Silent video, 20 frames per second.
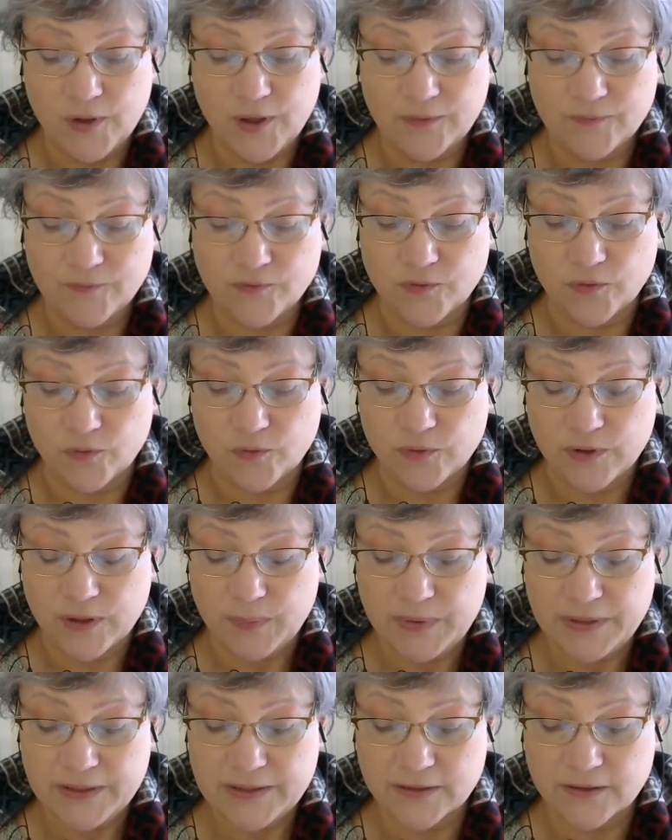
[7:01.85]
you have drawn the
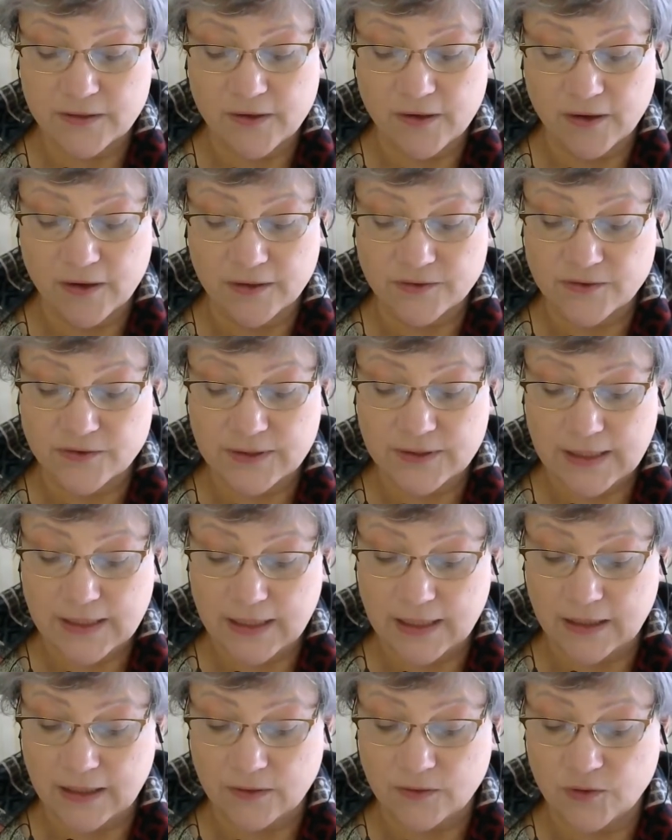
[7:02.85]
Pitta card
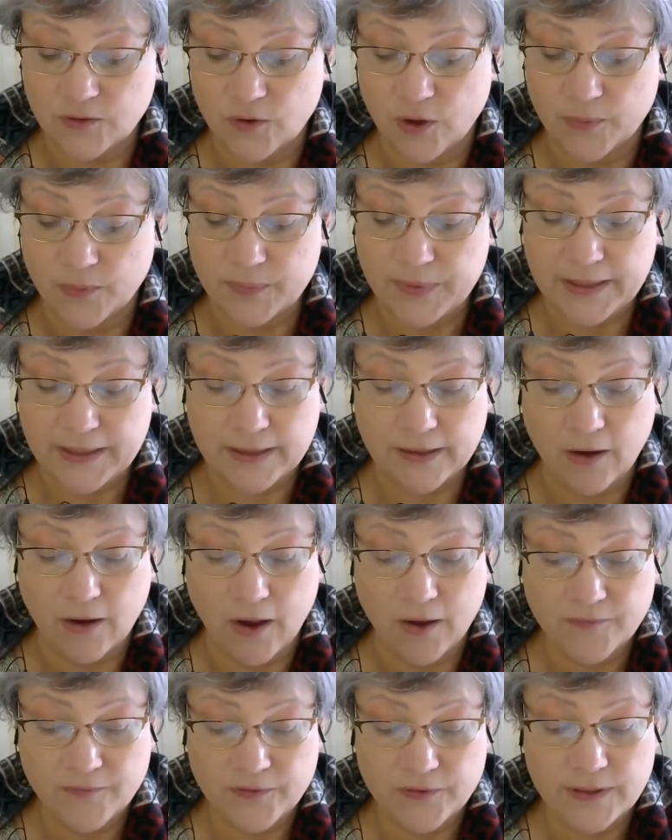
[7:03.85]
today, you are being
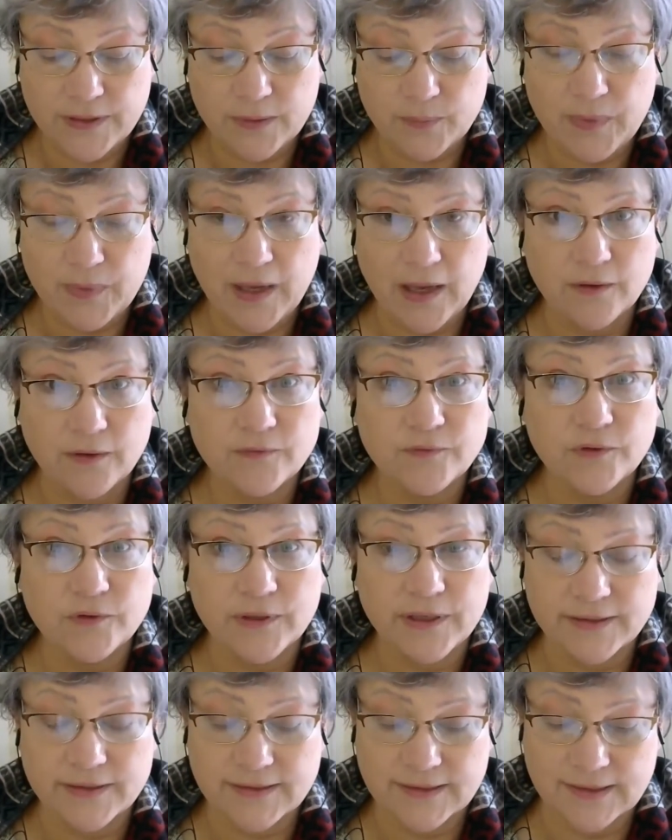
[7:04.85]
offered the
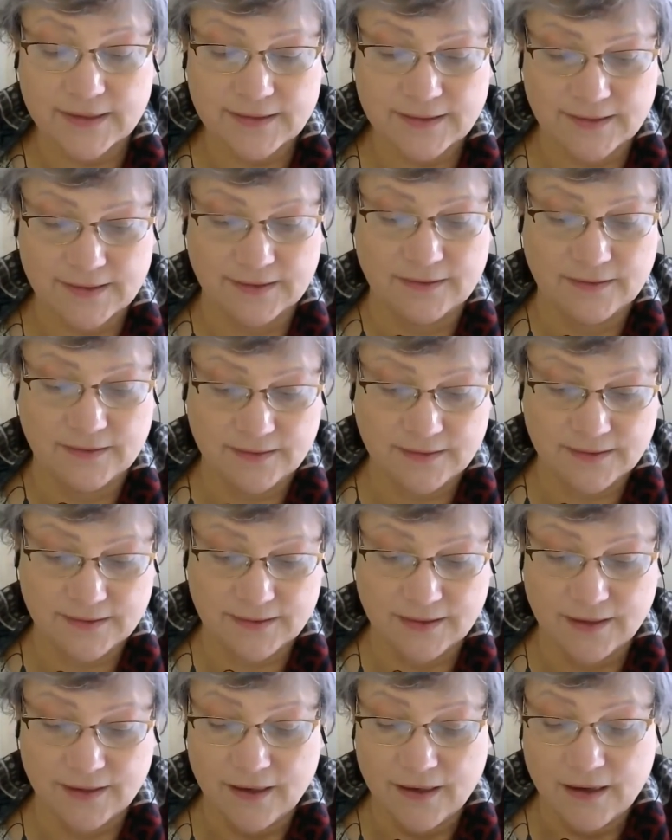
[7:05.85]
powerful assistance
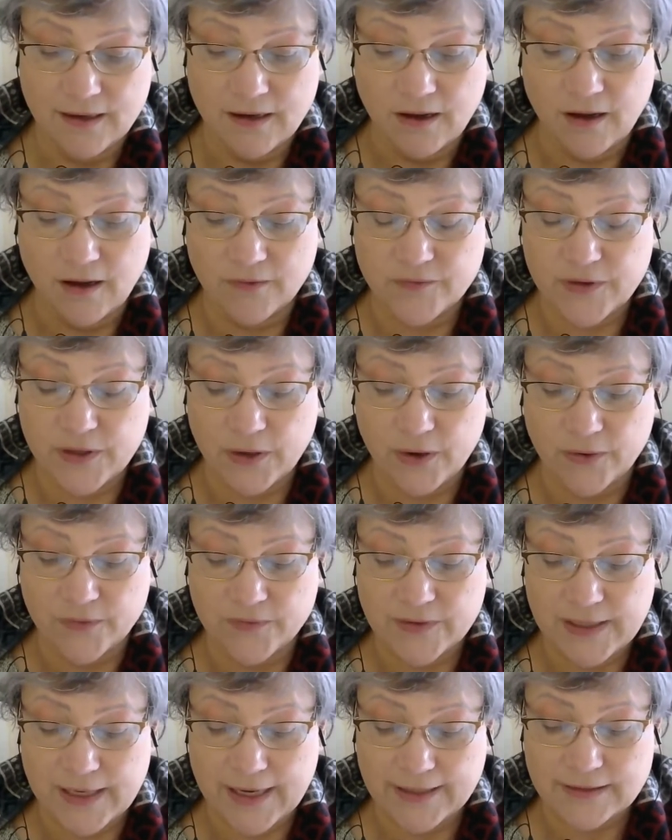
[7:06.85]
of the
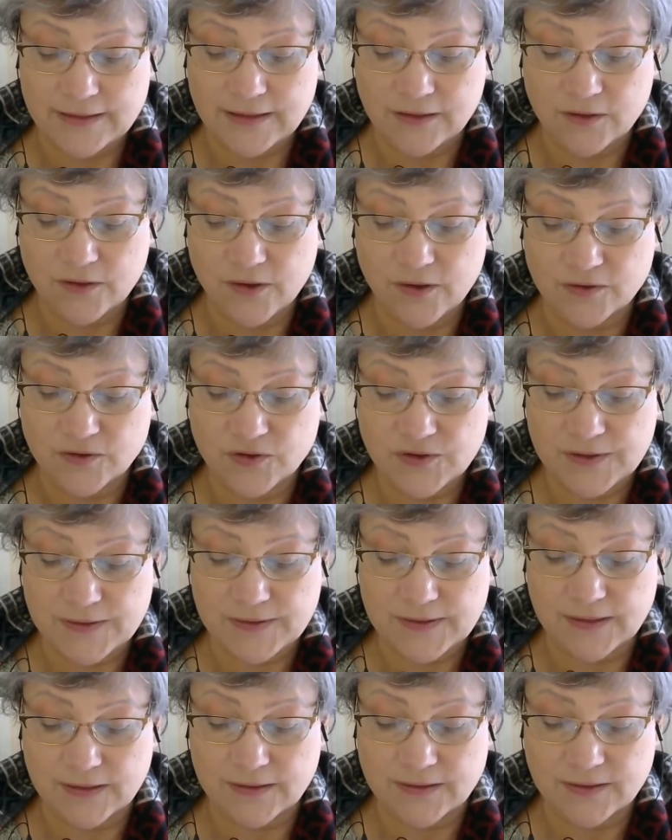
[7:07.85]
overlighting
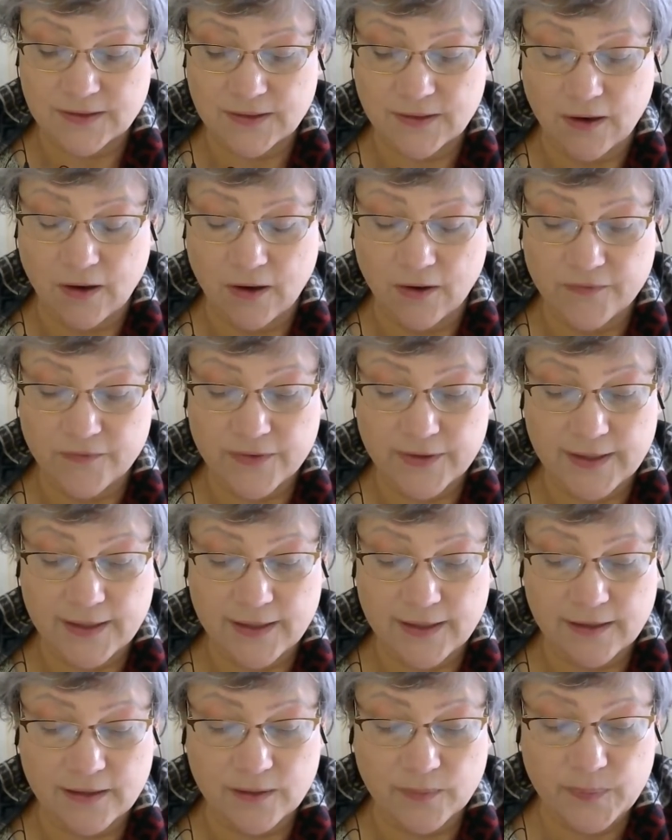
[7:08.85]
consciousness of the
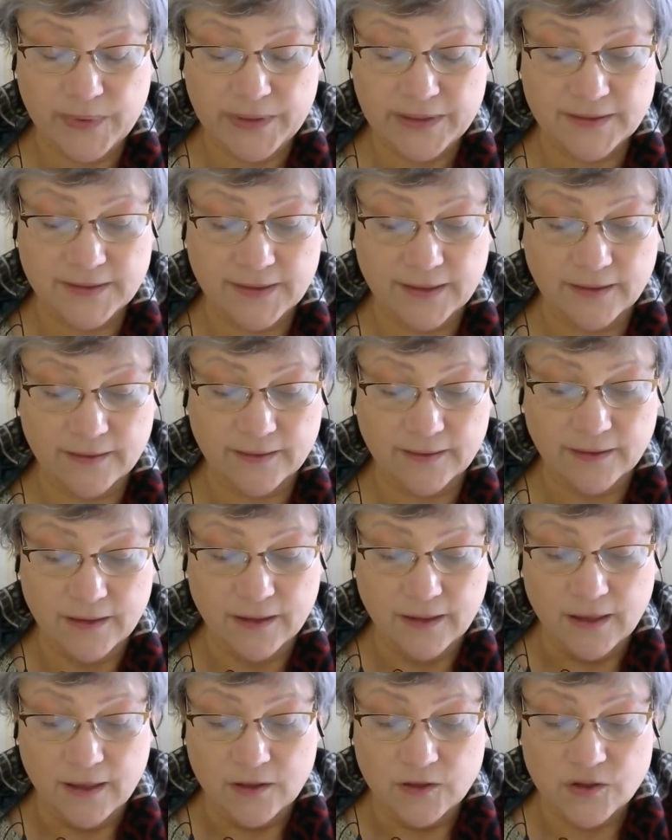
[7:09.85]
little Pitta
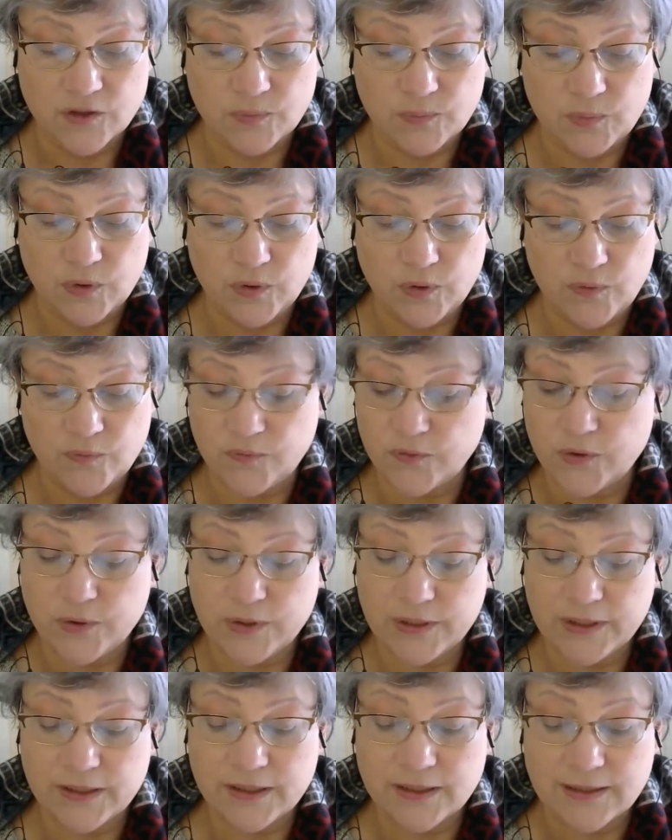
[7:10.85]
to move you
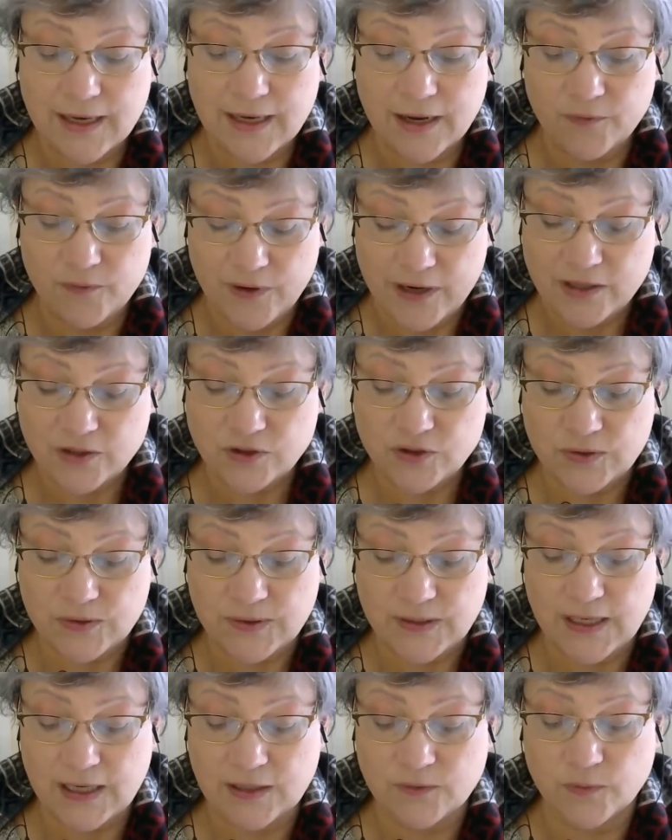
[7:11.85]
in the
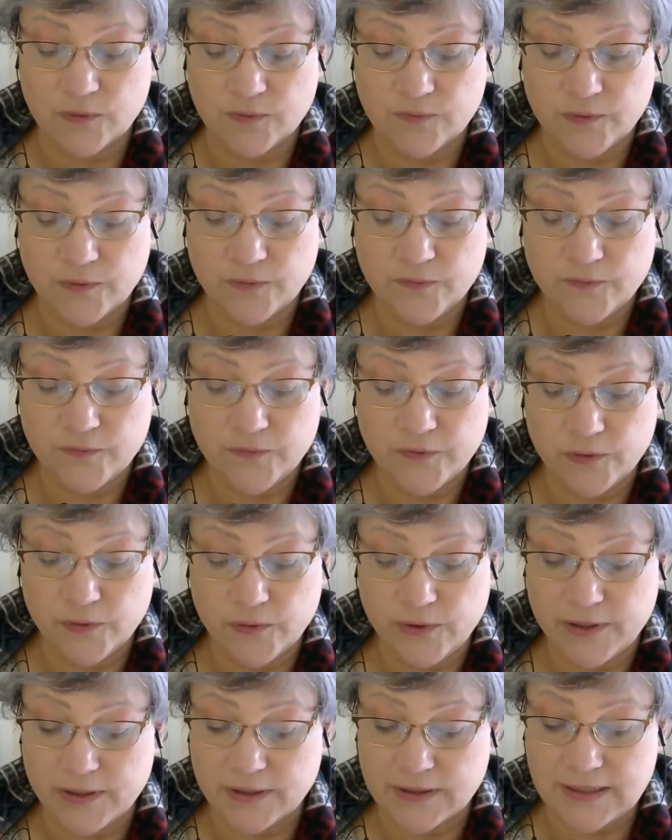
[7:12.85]
direction that will
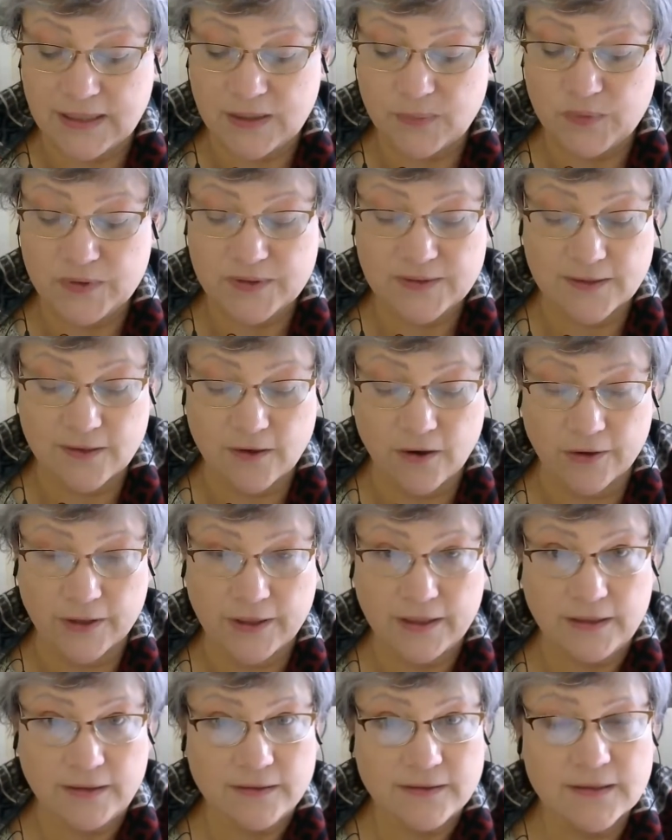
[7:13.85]
fulfill the deepest
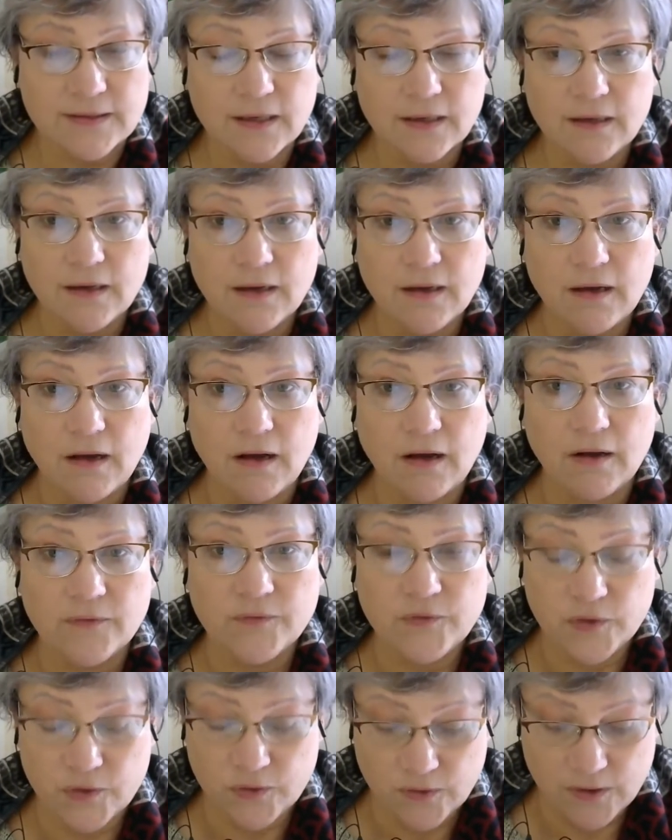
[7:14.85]
longings
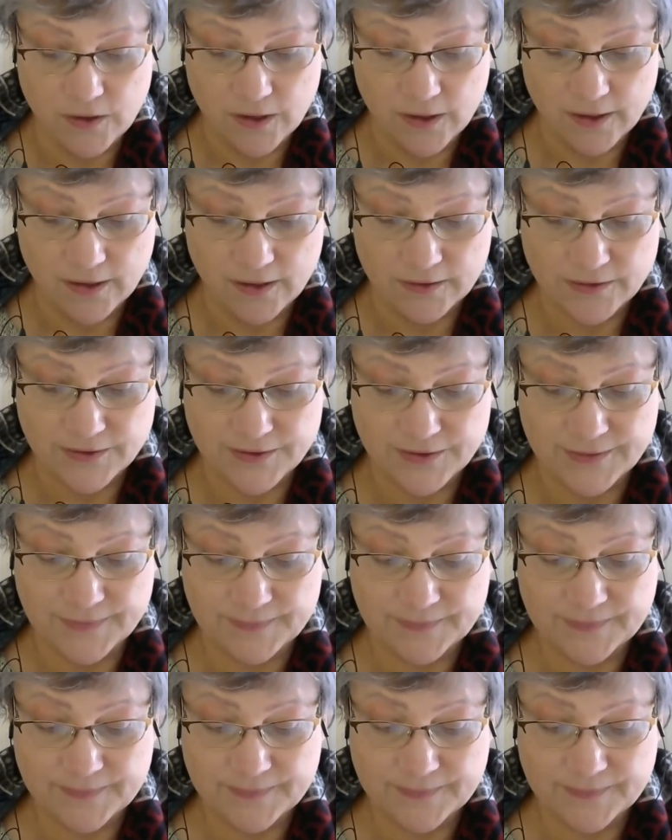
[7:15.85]
of your heart.